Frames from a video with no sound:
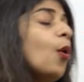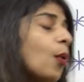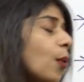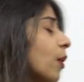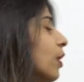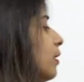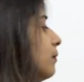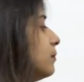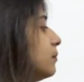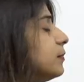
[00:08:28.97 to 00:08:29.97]

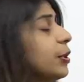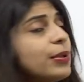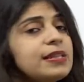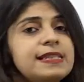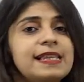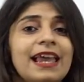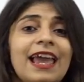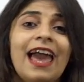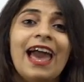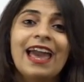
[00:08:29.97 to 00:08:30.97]
Or you can say,
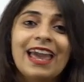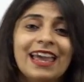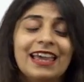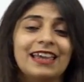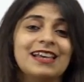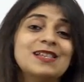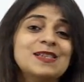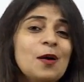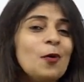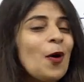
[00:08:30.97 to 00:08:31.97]
hey,
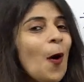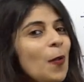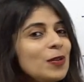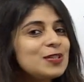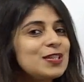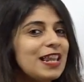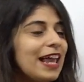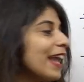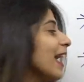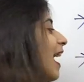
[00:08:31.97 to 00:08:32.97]
it's so cold
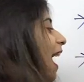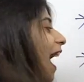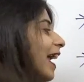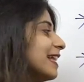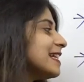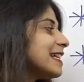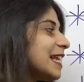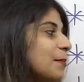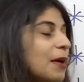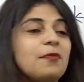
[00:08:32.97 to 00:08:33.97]
today, I can
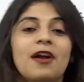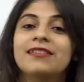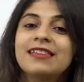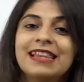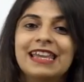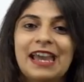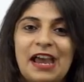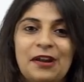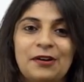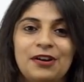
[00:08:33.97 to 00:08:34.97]
see my breath in the
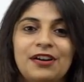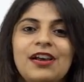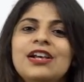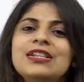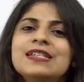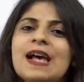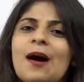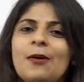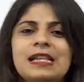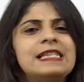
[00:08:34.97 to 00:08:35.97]
air.
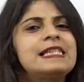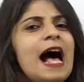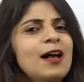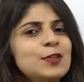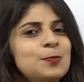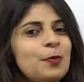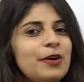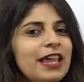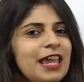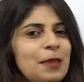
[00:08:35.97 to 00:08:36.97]
So it sounds
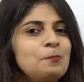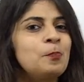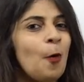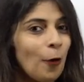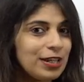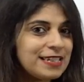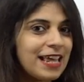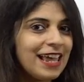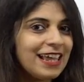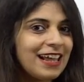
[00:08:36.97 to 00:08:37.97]
pretty
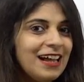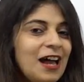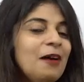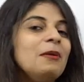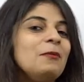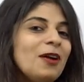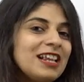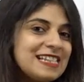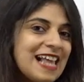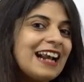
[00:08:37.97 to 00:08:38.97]
poetic, but what
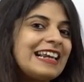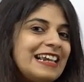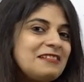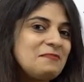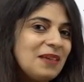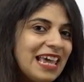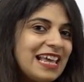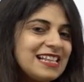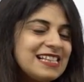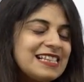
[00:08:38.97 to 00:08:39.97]
exactly it
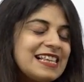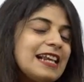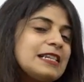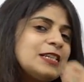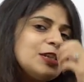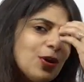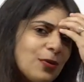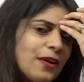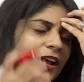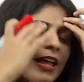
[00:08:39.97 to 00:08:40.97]
means that
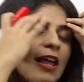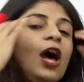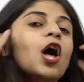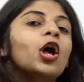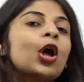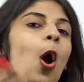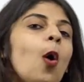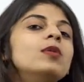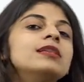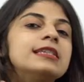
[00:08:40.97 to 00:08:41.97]
during
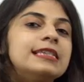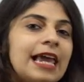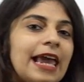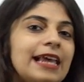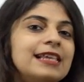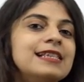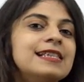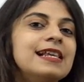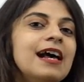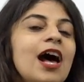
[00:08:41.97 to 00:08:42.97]
cold
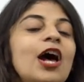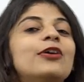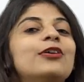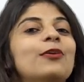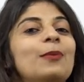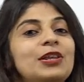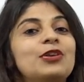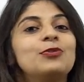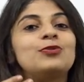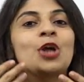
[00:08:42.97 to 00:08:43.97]
days, when
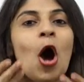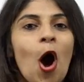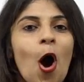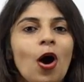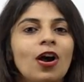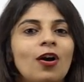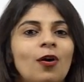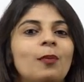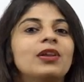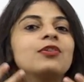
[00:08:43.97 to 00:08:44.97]
you talk
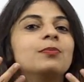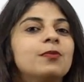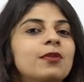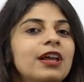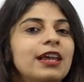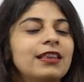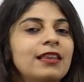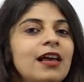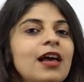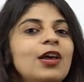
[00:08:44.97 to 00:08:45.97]
or when you breathe,
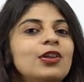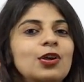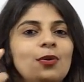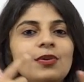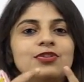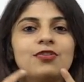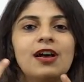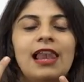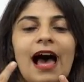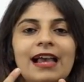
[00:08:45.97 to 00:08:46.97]
you would
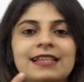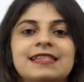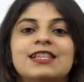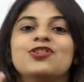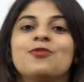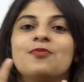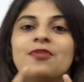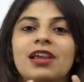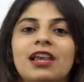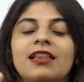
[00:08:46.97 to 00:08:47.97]
realize that
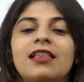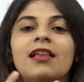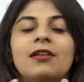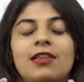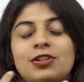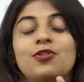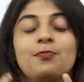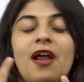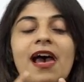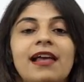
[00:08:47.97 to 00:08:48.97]
your
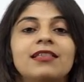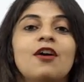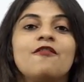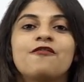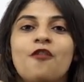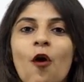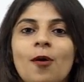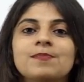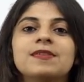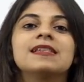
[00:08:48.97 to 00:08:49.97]
breath
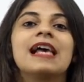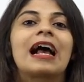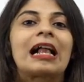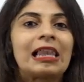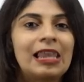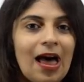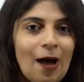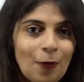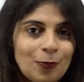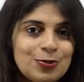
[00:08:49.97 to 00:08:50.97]
forms a
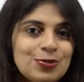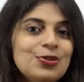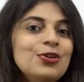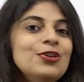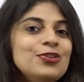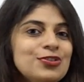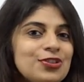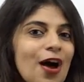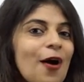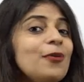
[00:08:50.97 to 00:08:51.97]
cloud.
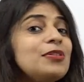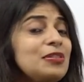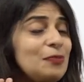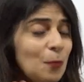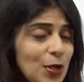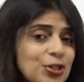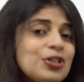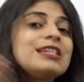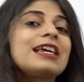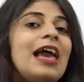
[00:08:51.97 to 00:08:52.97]
So, which
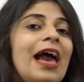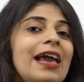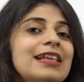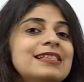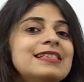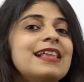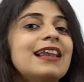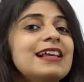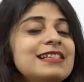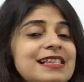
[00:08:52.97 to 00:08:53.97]
indicates
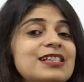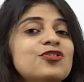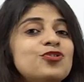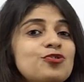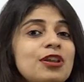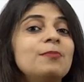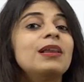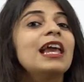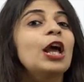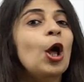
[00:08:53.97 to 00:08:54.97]
that it's
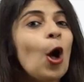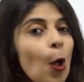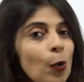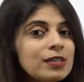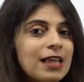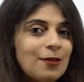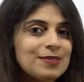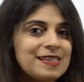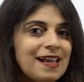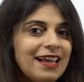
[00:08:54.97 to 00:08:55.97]
extremely cold
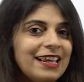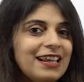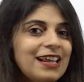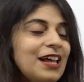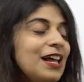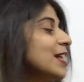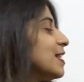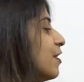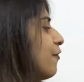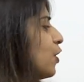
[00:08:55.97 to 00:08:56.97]
outside.
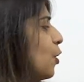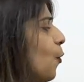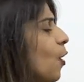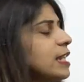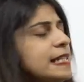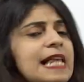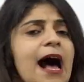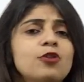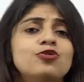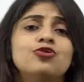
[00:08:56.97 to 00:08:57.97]
So if you want to
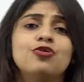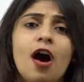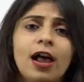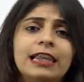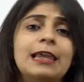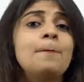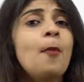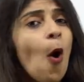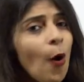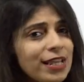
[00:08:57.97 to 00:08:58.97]
sound really
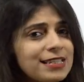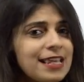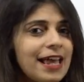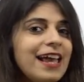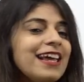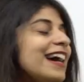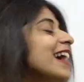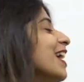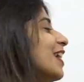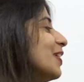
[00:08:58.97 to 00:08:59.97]
poetic,
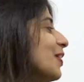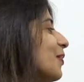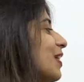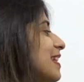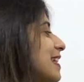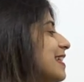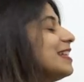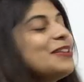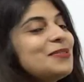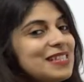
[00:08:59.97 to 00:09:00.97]
you can
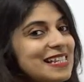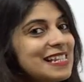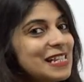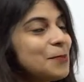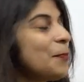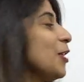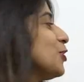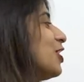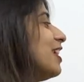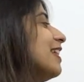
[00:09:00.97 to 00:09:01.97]
use this
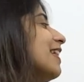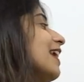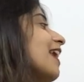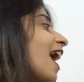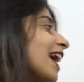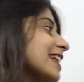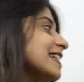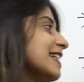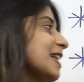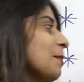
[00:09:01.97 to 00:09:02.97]
expression that I
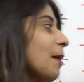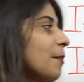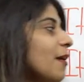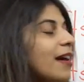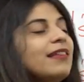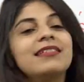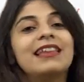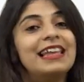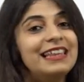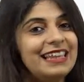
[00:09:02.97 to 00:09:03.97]
can see my breath
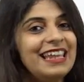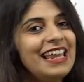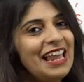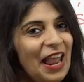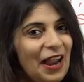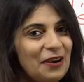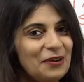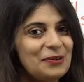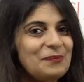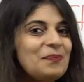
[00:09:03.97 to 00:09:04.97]
in the
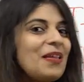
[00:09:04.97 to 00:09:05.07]
air.